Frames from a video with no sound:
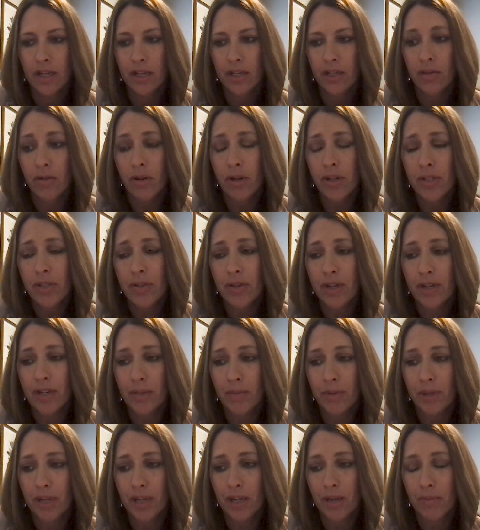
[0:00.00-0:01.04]
you also end
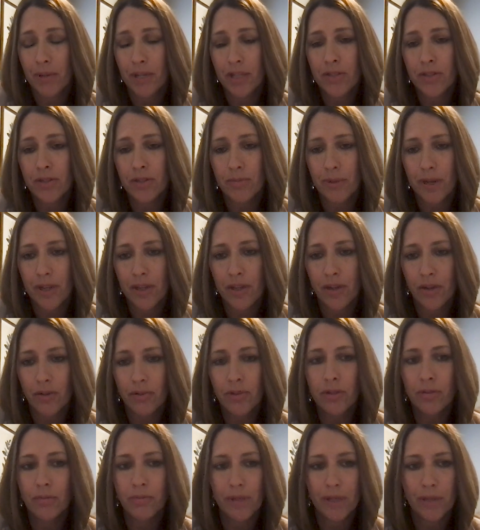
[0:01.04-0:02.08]
up getting mentored by the
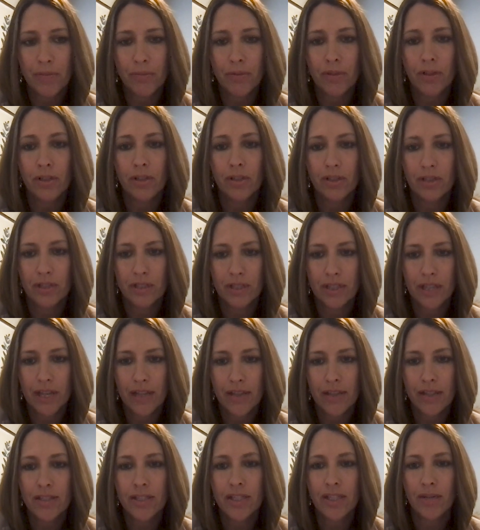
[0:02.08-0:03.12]
older people
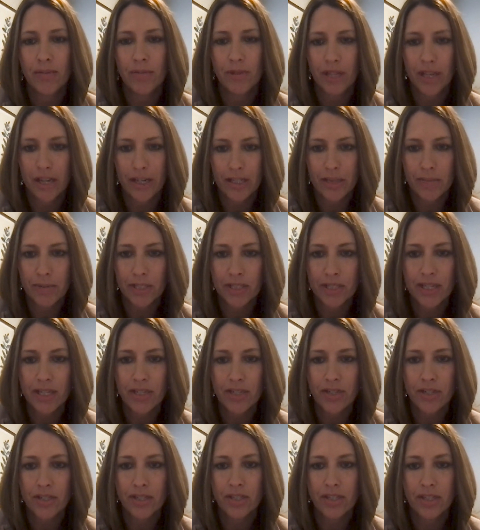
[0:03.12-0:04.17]
on the team and the
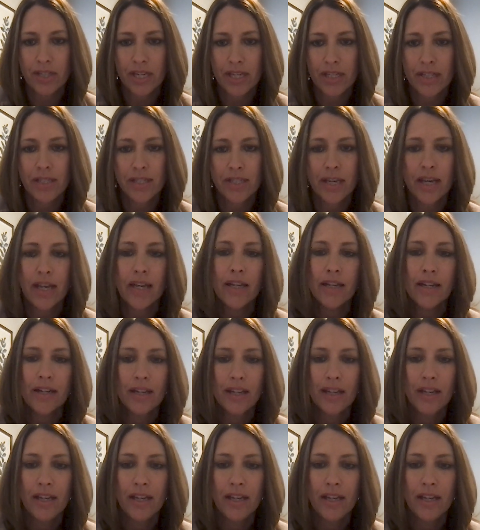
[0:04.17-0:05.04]
expectations they set